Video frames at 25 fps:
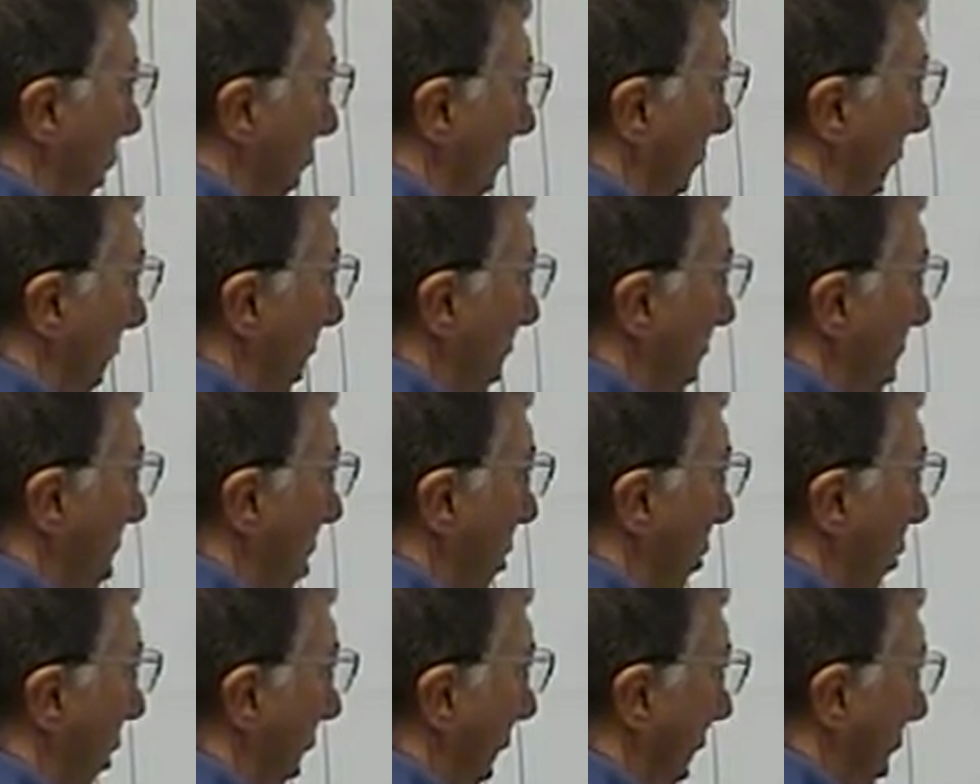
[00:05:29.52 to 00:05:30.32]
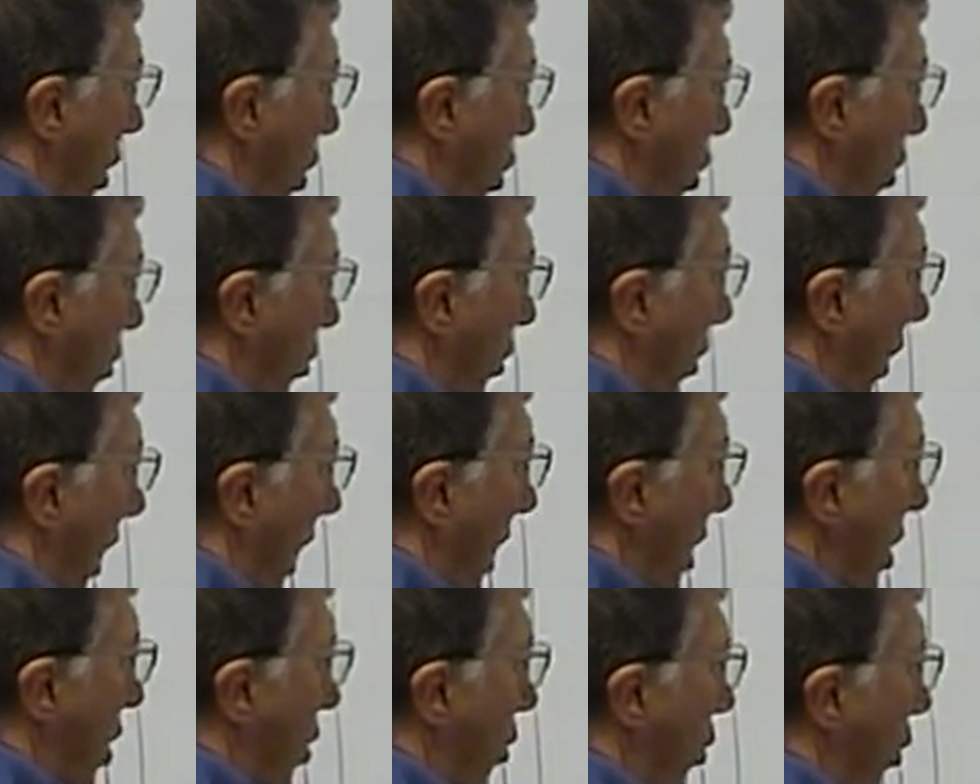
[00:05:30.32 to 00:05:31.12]
and the deflection
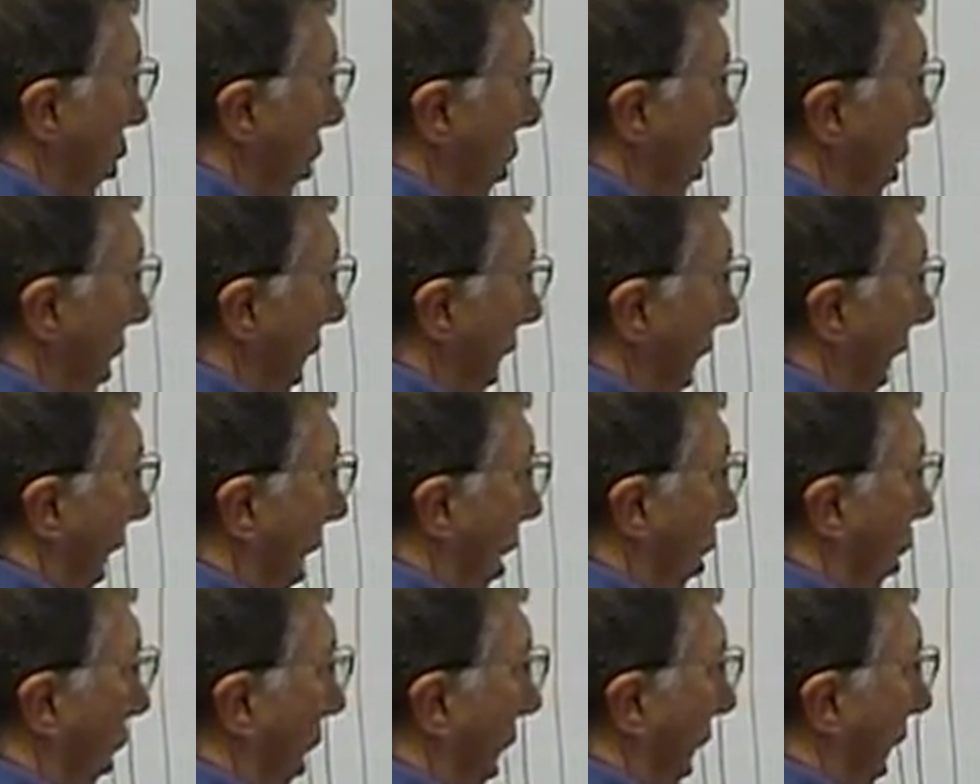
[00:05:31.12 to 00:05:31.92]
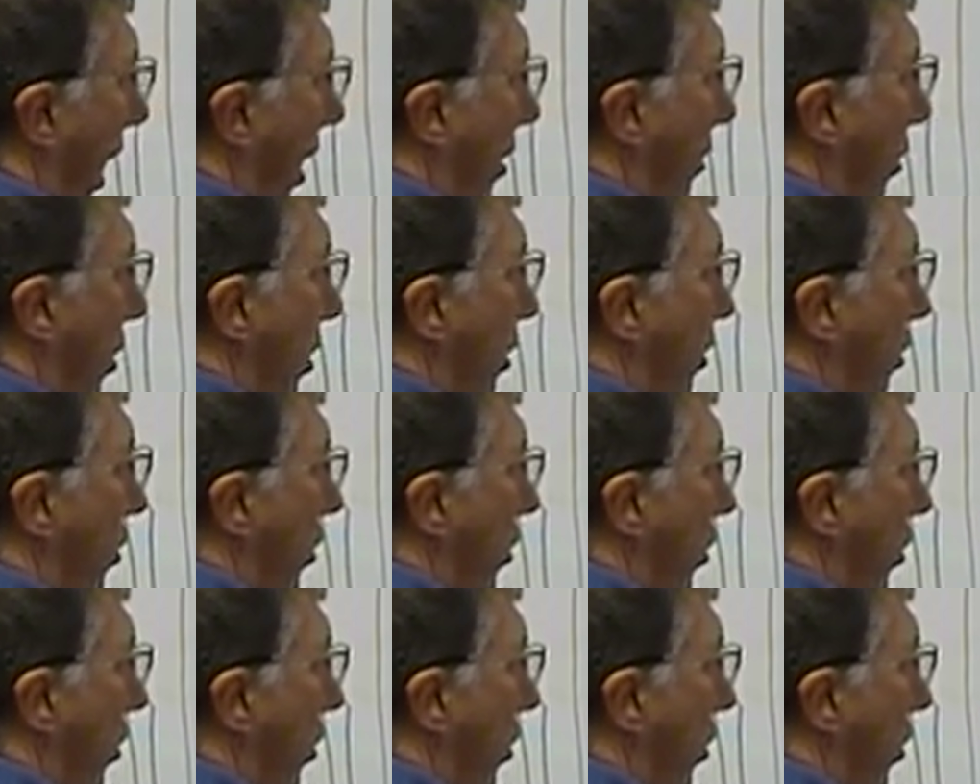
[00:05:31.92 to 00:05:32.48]
plates will now have a